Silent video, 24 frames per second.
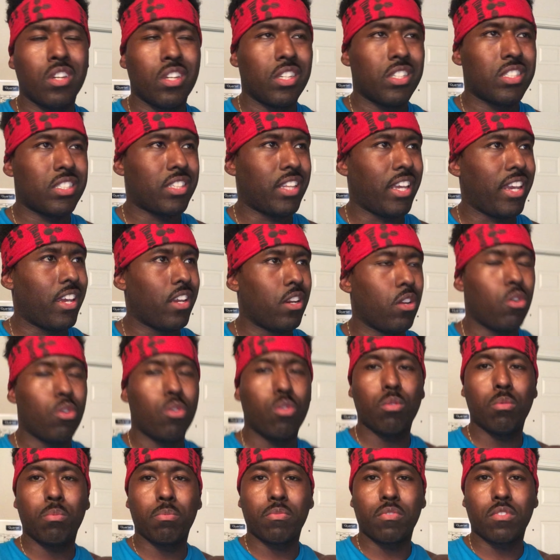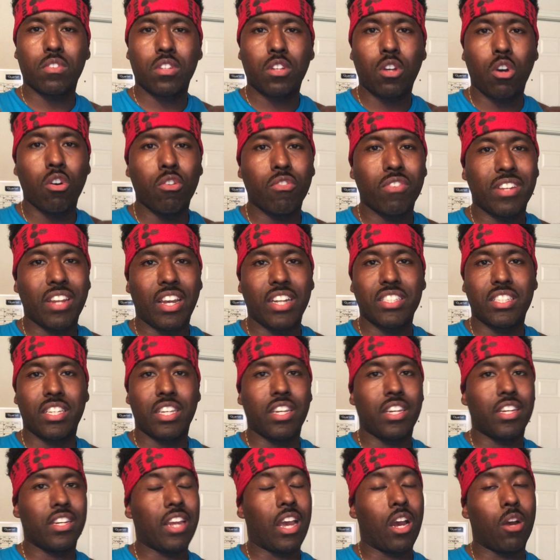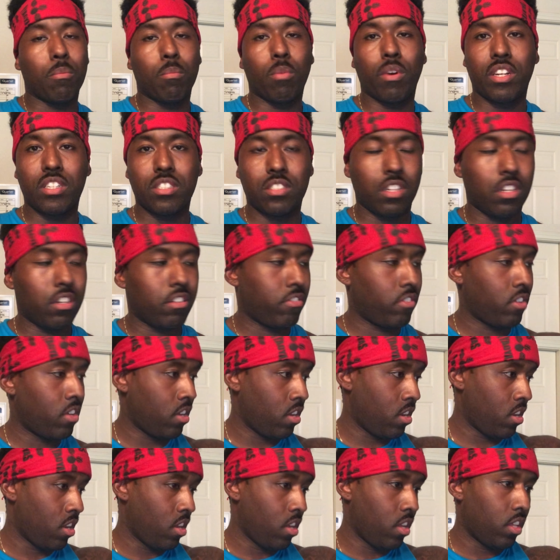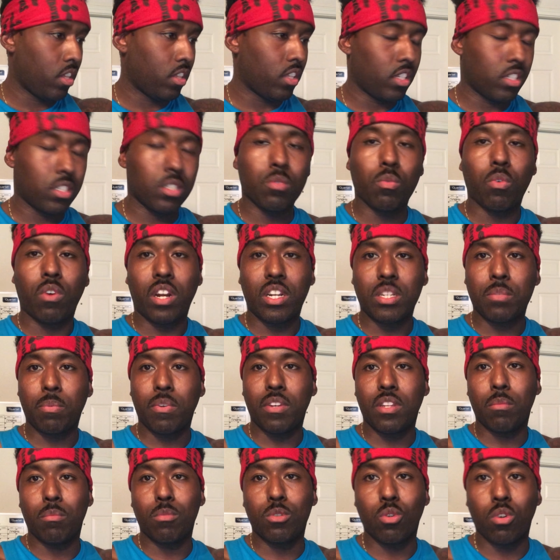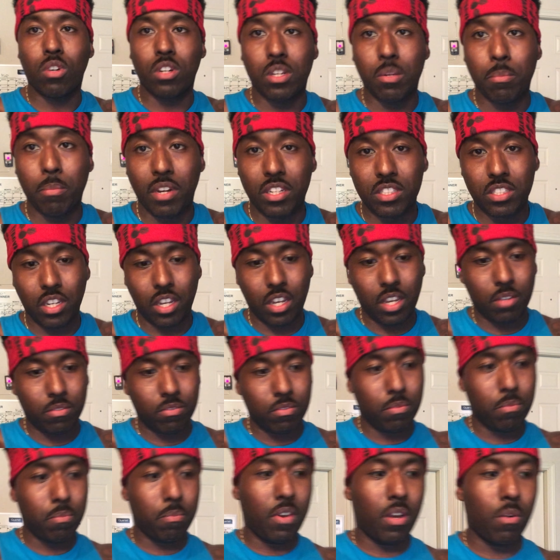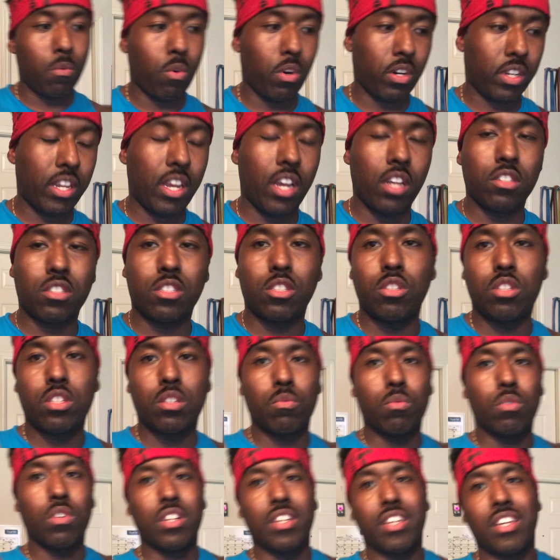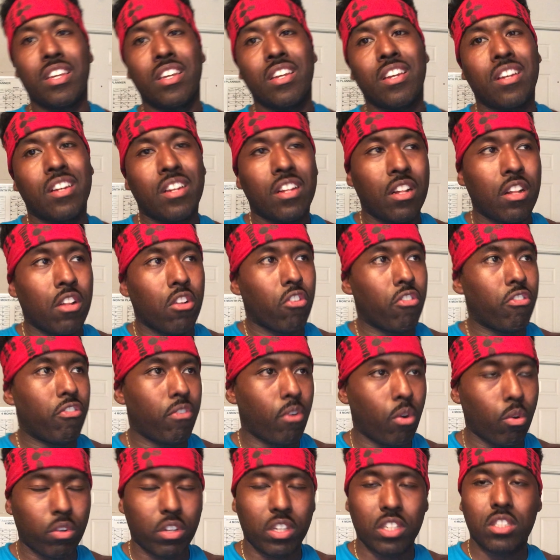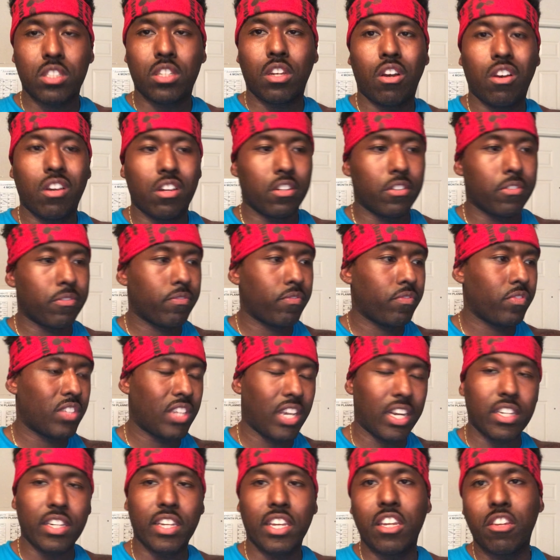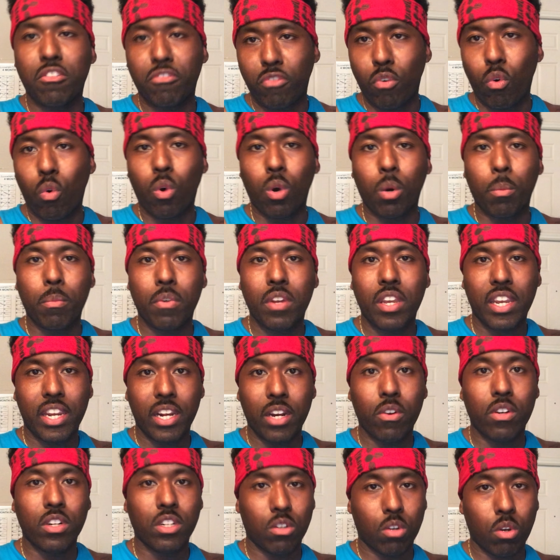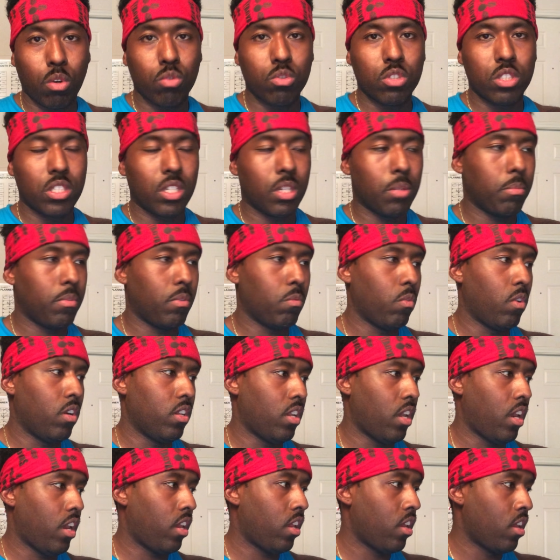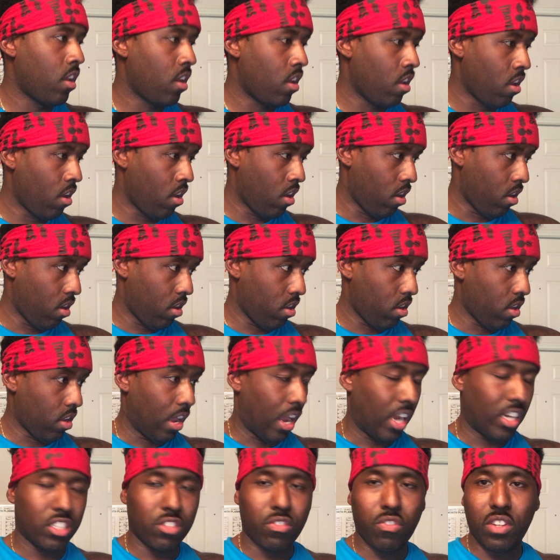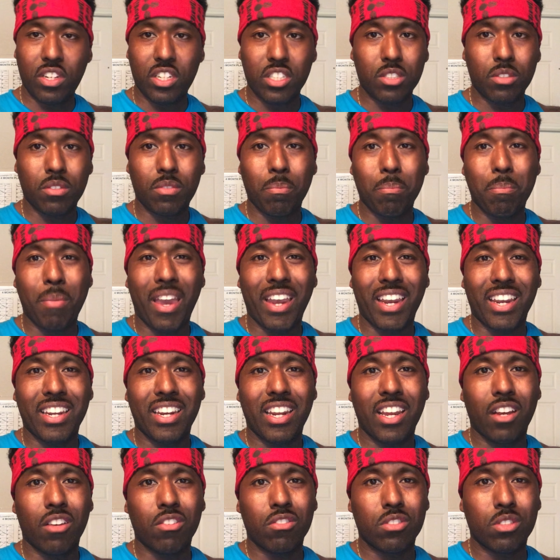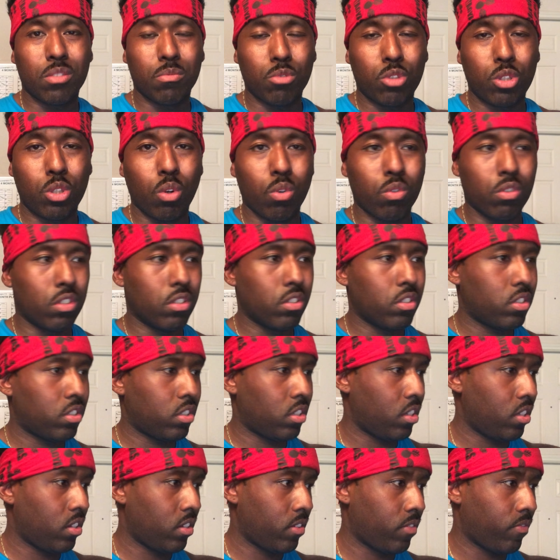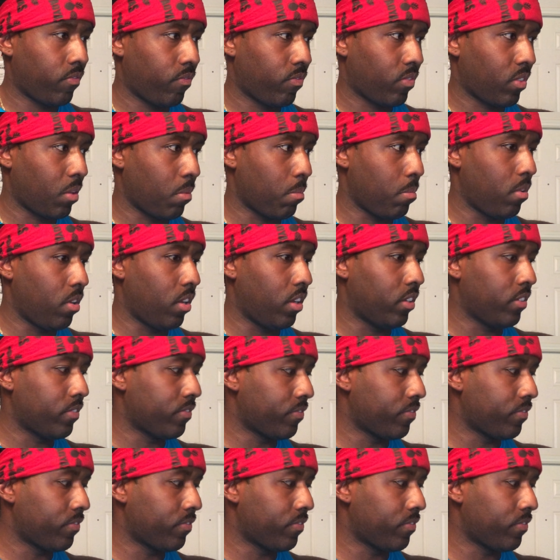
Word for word: stay at home COVID 19 outbreak stuff, this is where I spend the majority of my time, my workouts, because you can really focus on technique form here in your own gym and whatnot. I just finished banging out some shoulders, but